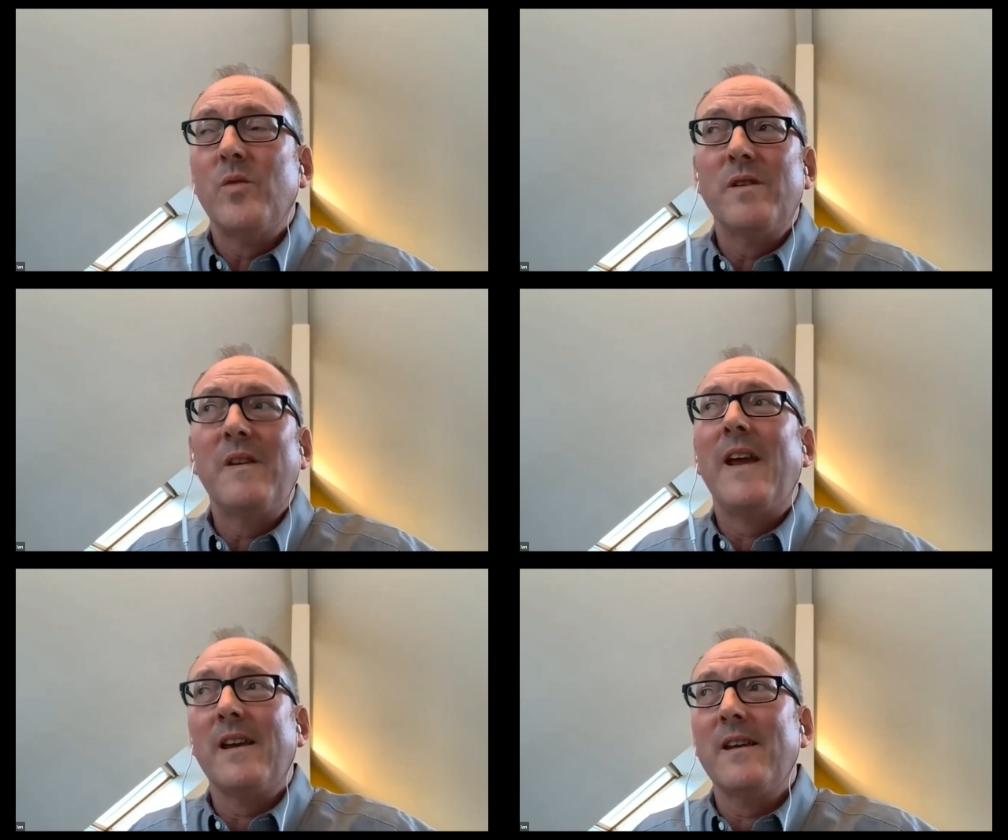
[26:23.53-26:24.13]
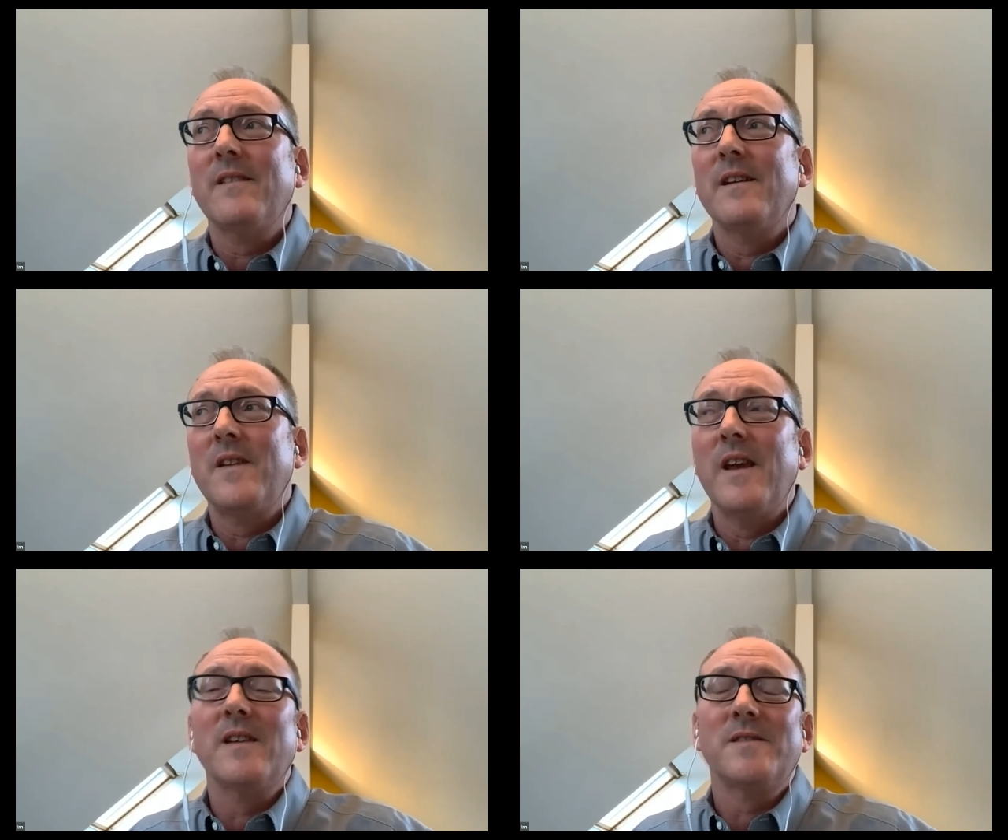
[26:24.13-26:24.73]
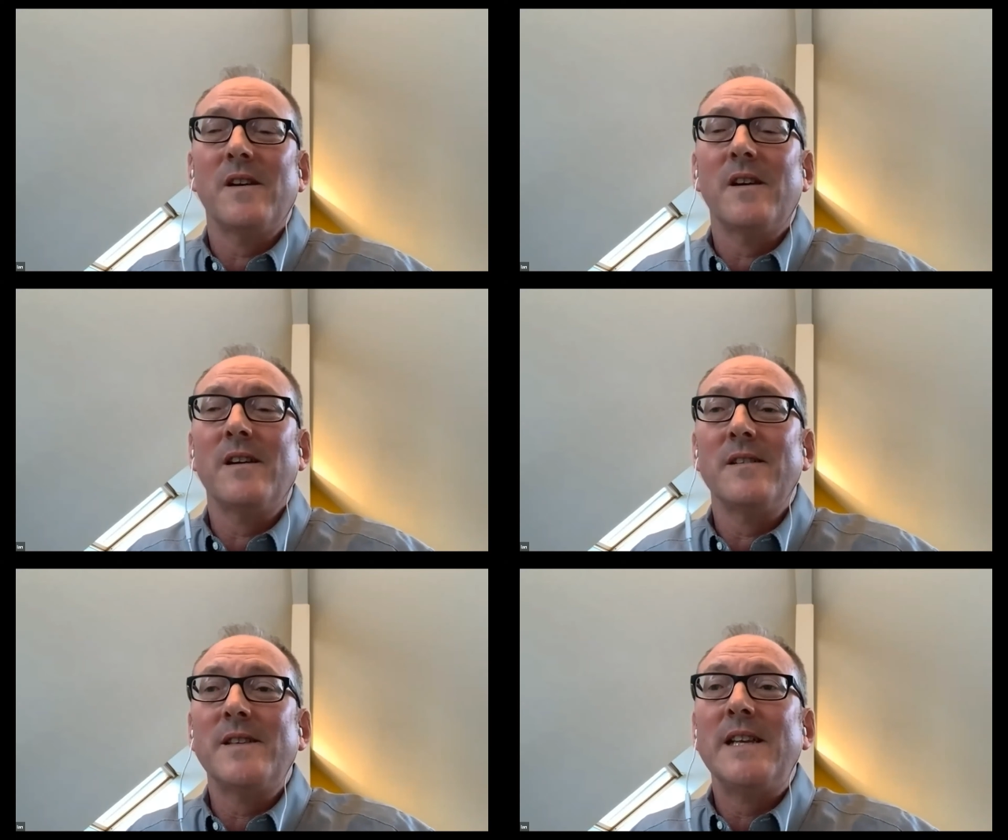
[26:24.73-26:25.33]
takes
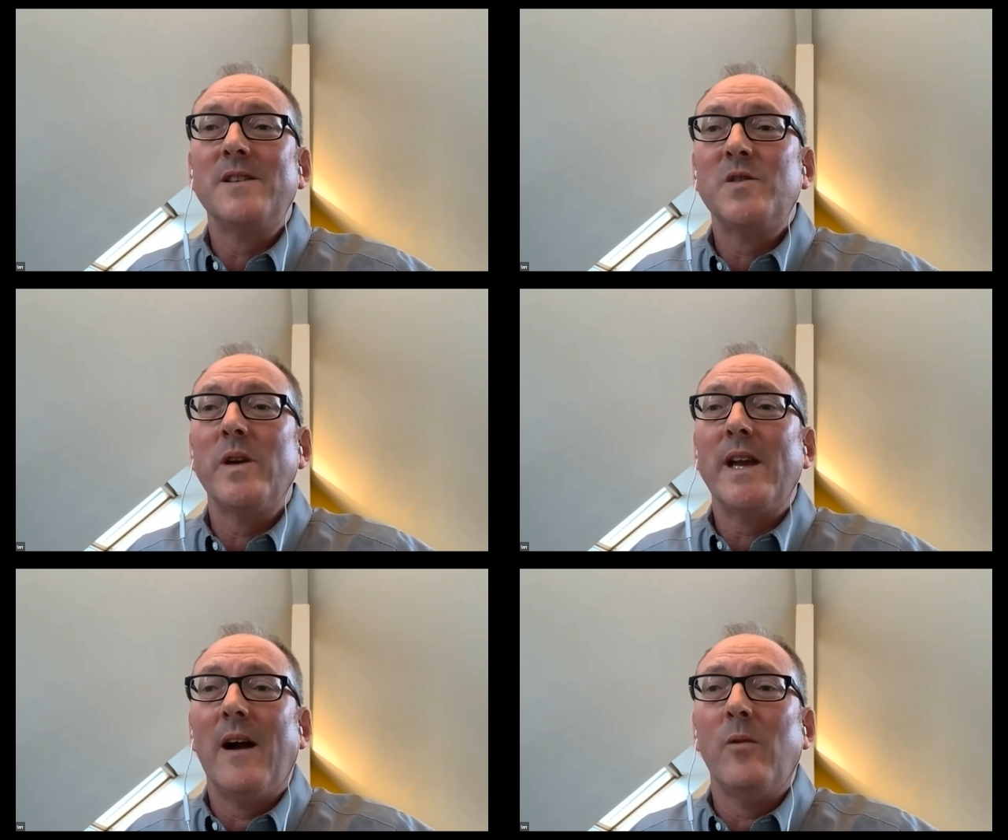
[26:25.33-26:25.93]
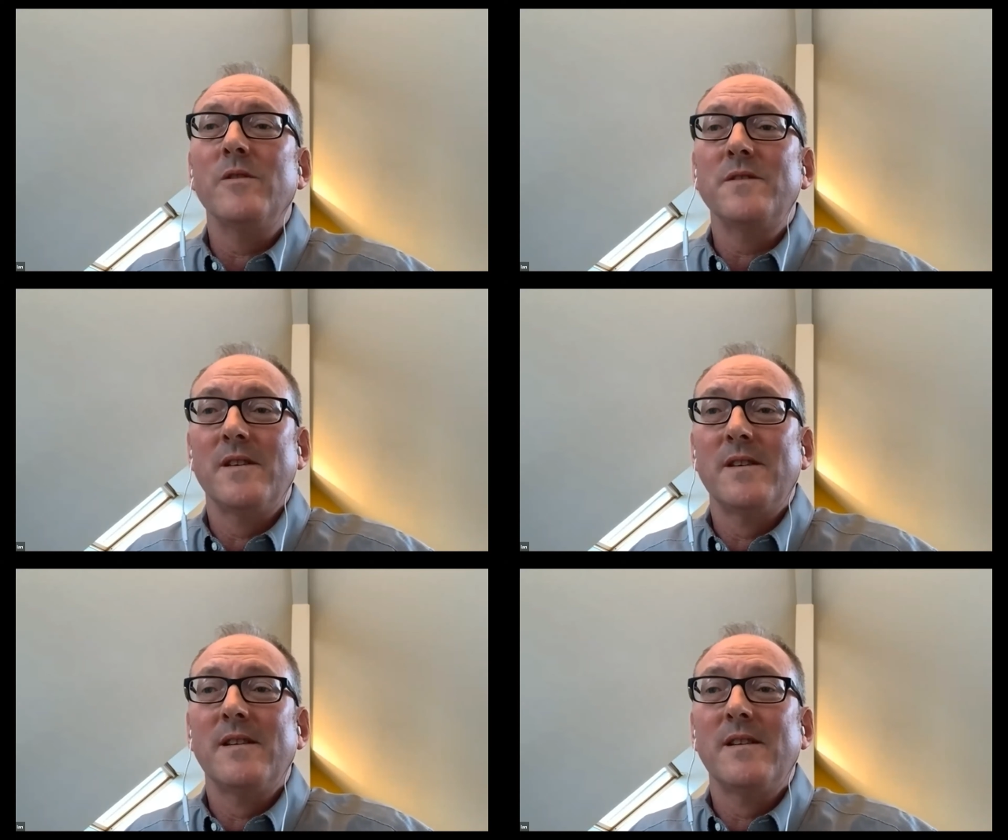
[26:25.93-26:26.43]
10 to 20 hours.